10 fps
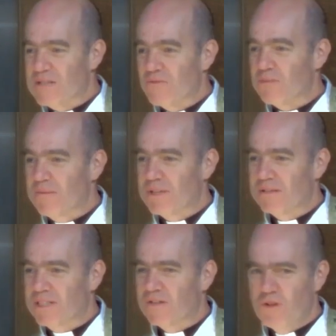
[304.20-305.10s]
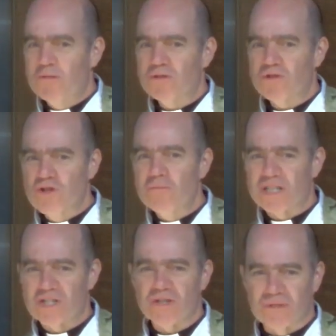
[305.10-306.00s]
with me, well, if you put too
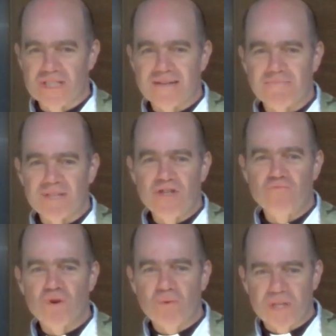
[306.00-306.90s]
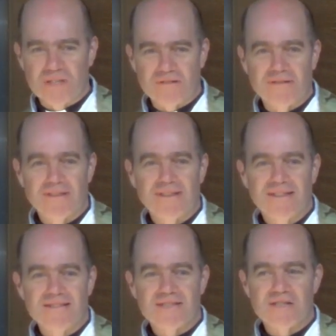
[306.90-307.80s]
much salt in something, you ruin it.
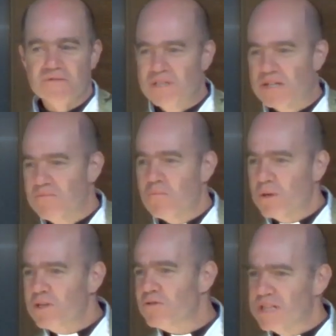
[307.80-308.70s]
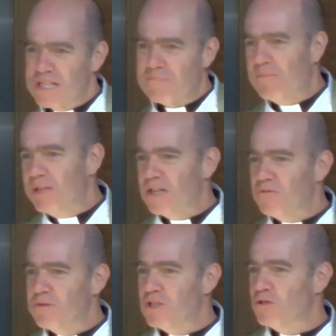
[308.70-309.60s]
So, what do we do? Does that mean
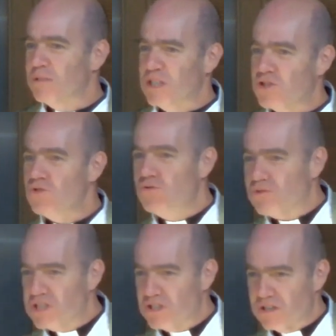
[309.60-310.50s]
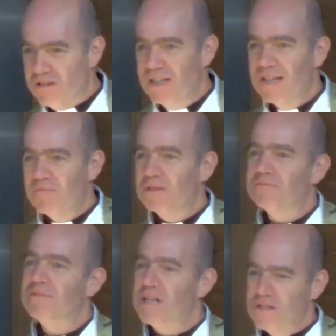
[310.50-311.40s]
we shouldn't be too Christian? Well,
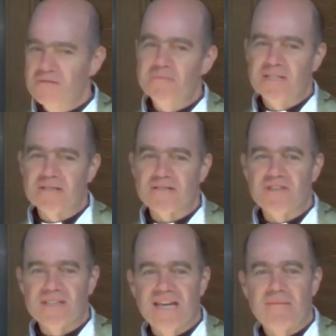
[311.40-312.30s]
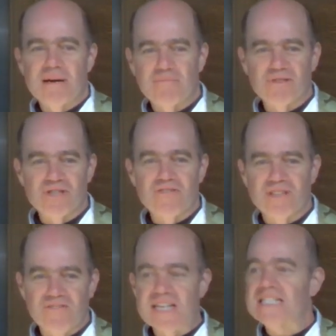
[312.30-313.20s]
no, because if you're thinking about
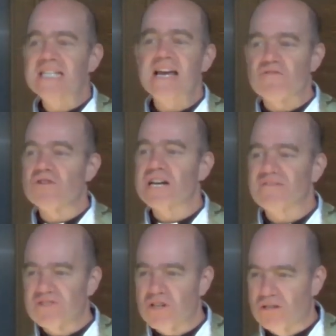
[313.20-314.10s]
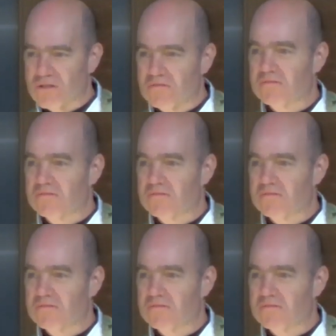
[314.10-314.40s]
preservative, there's never enough salt.